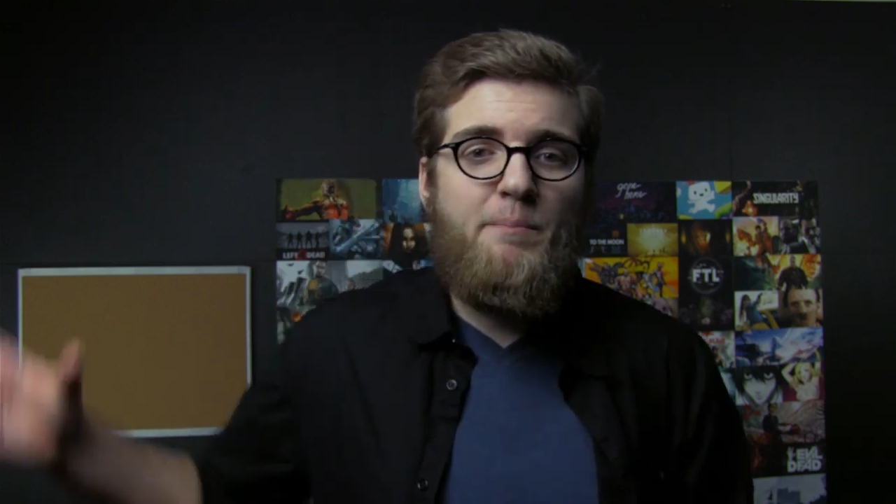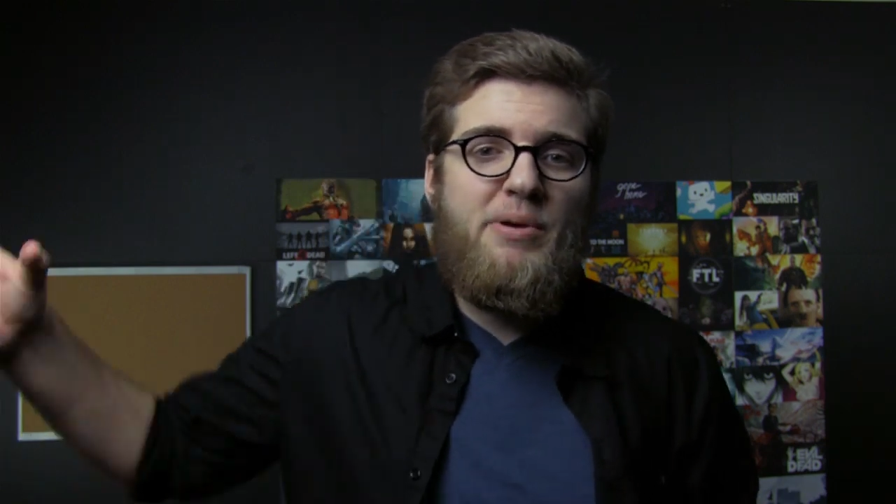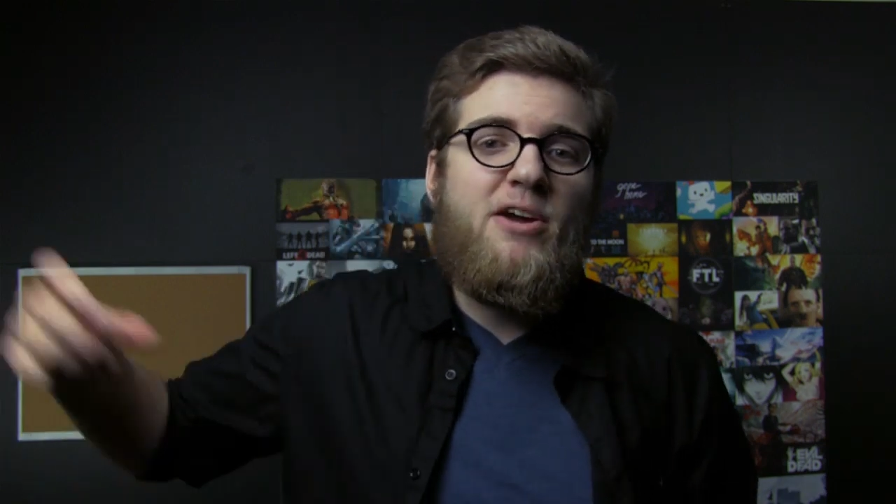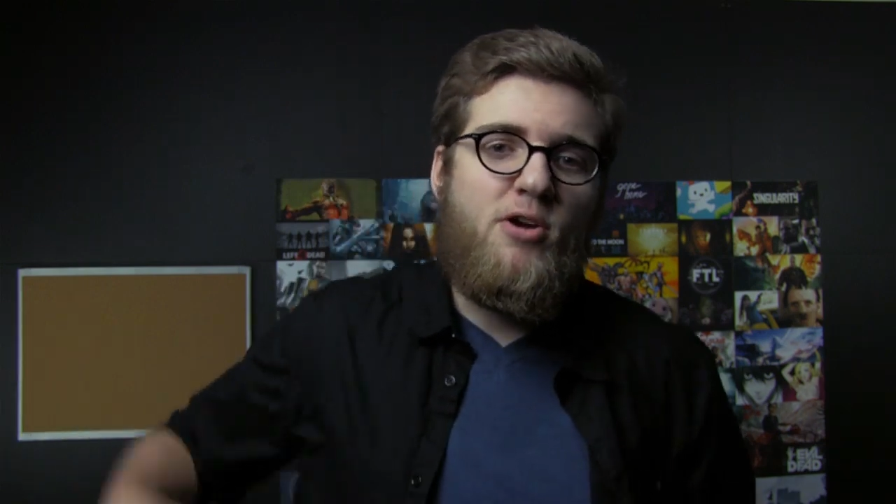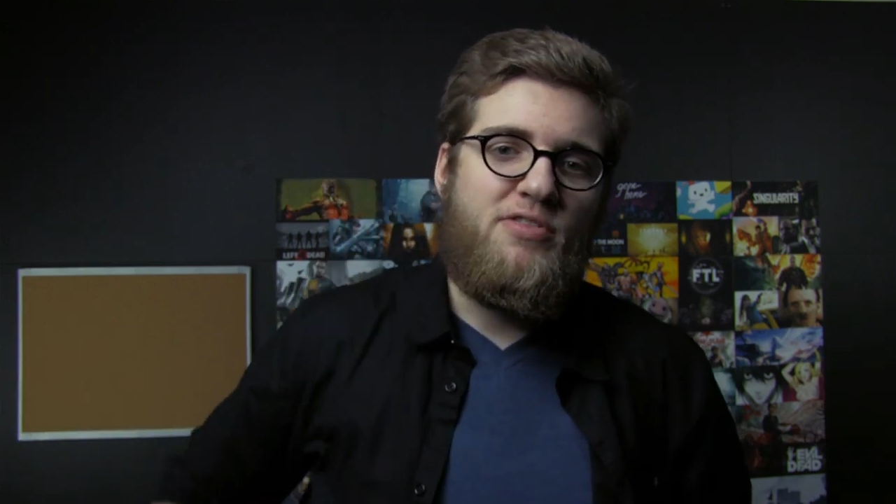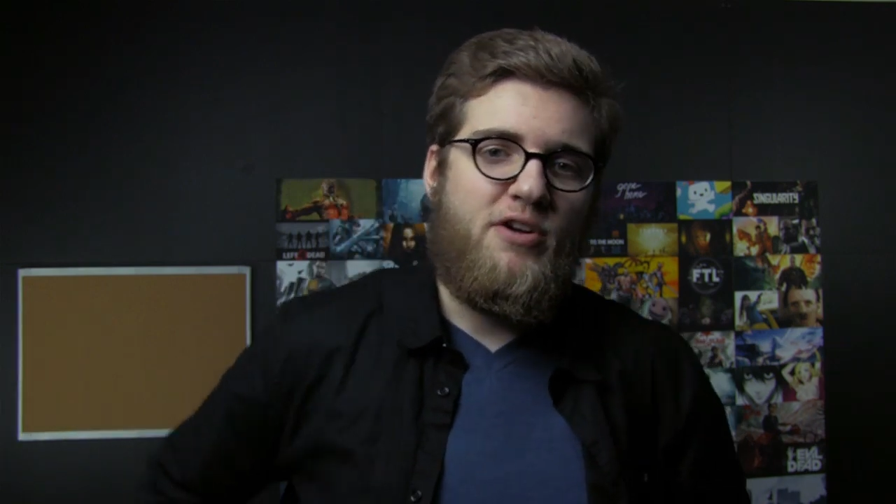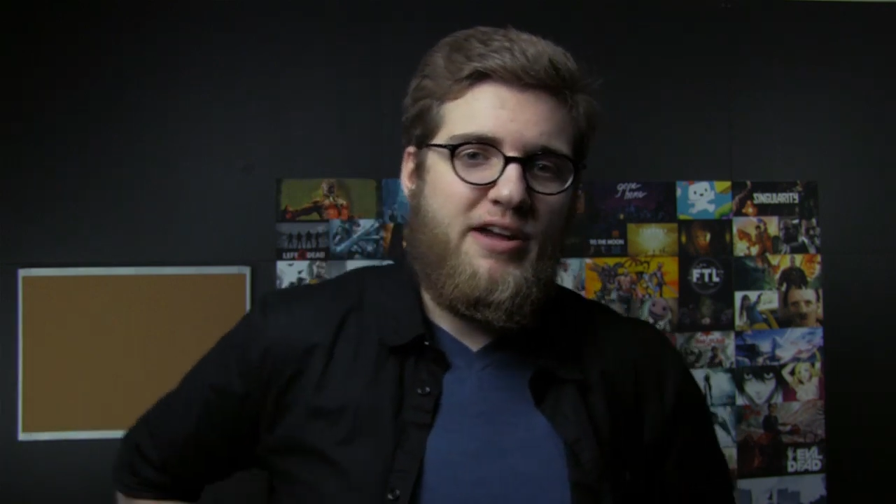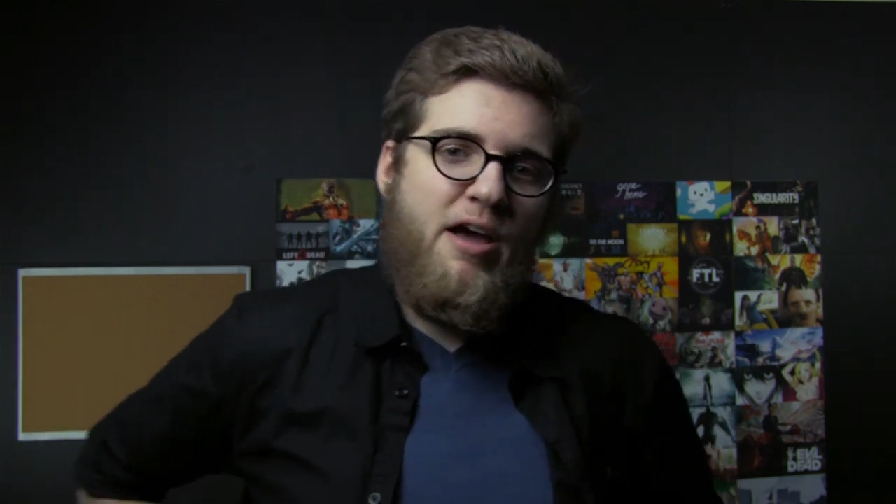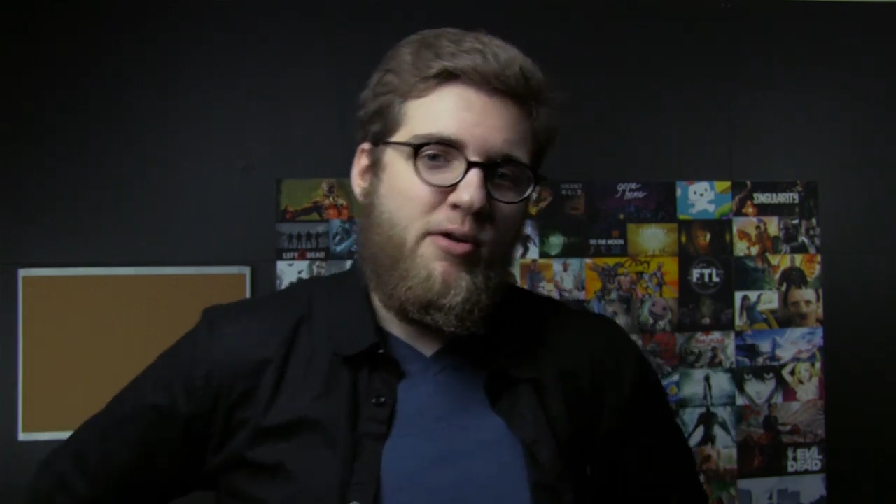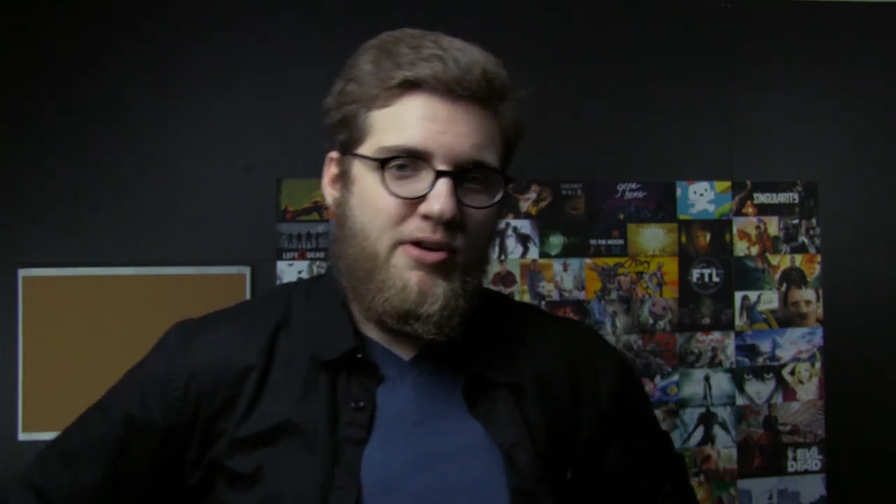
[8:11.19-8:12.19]
a beer on their
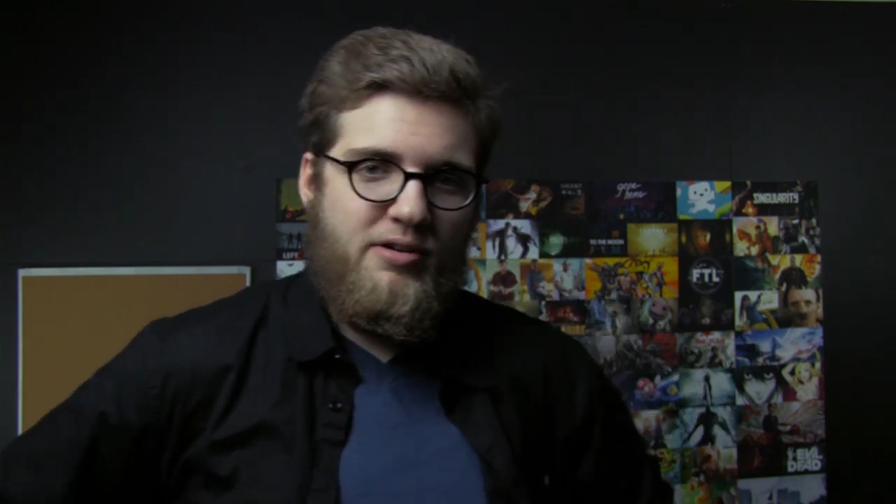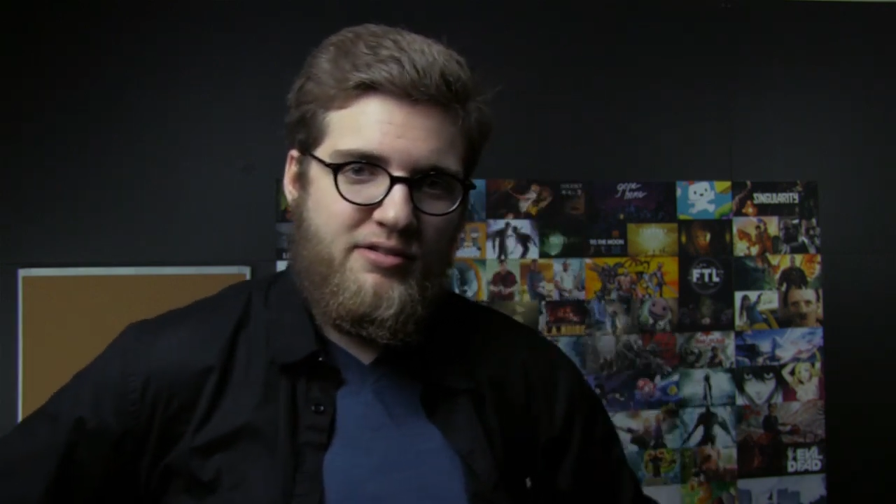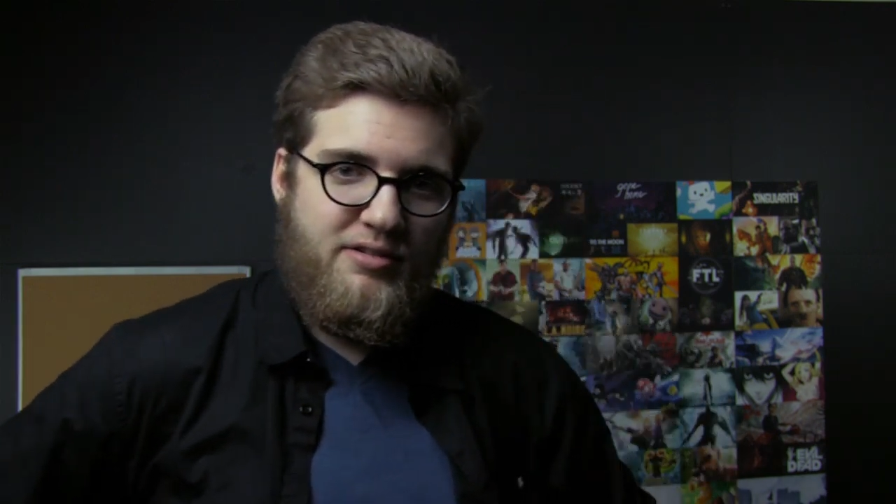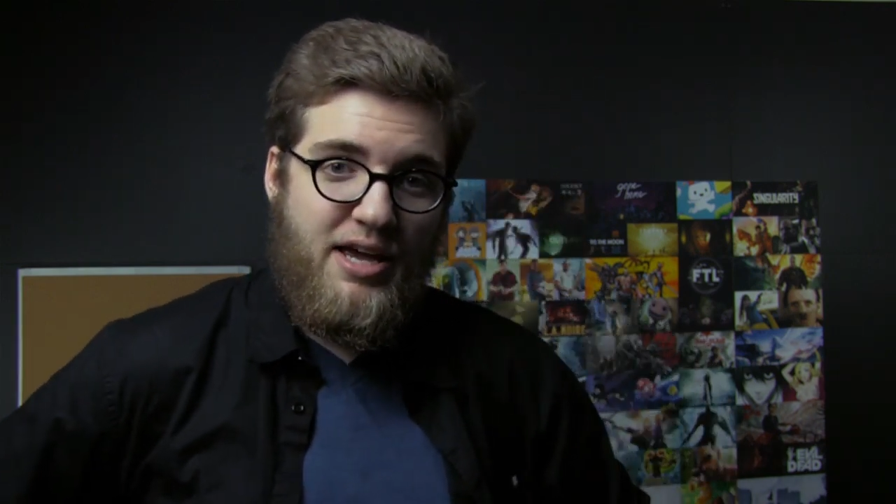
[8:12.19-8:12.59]
counter